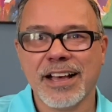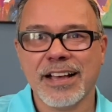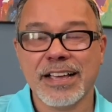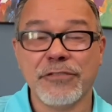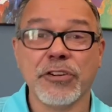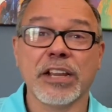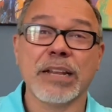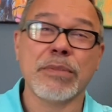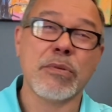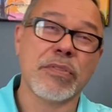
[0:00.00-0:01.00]
if you're going
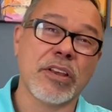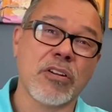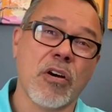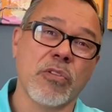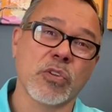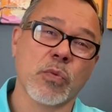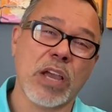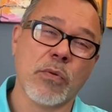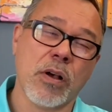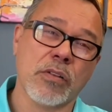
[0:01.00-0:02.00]
to be within all those
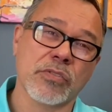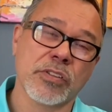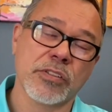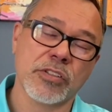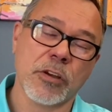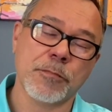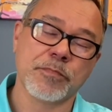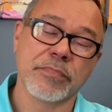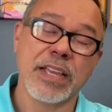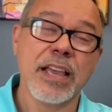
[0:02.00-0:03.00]
white walls. So
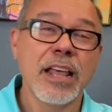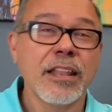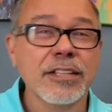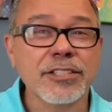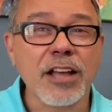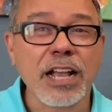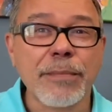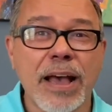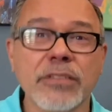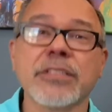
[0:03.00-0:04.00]
let's talk
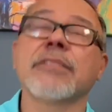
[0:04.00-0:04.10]
about